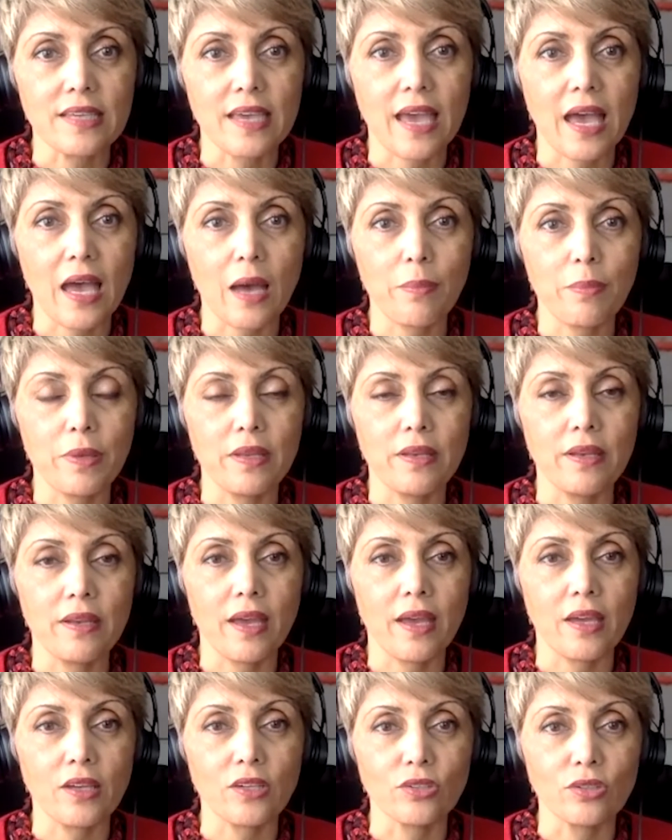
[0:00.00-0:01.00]
to
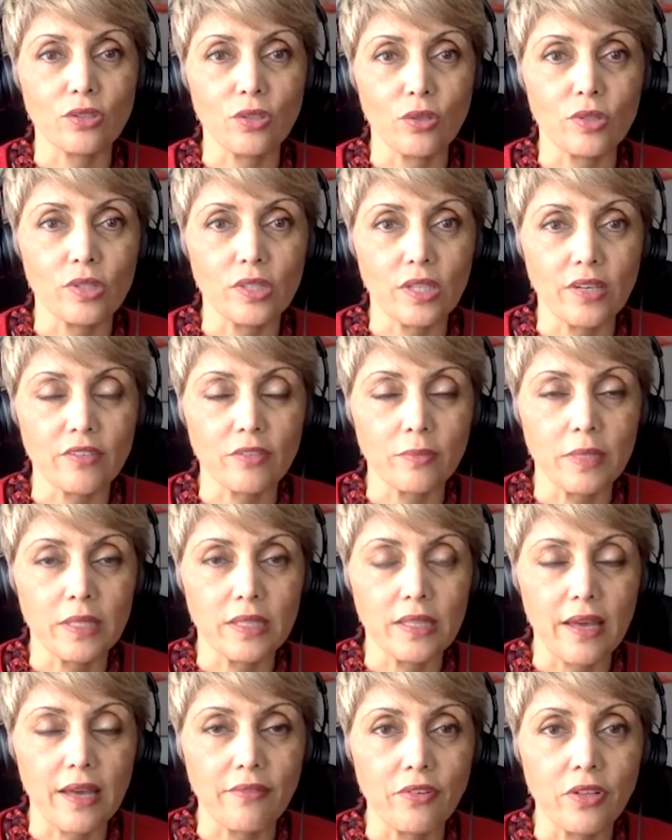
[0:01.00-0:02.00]
happen at your local
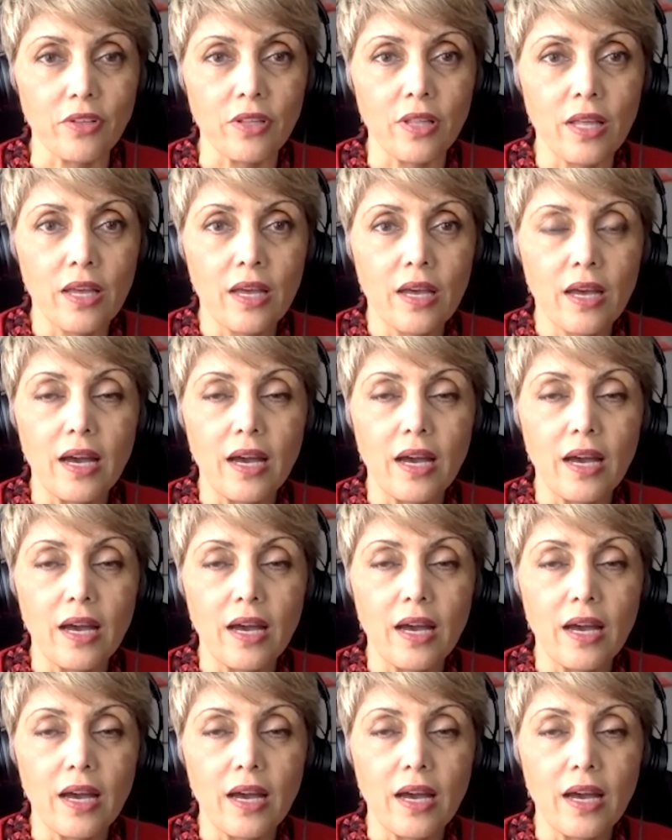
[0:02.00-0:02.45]
government level.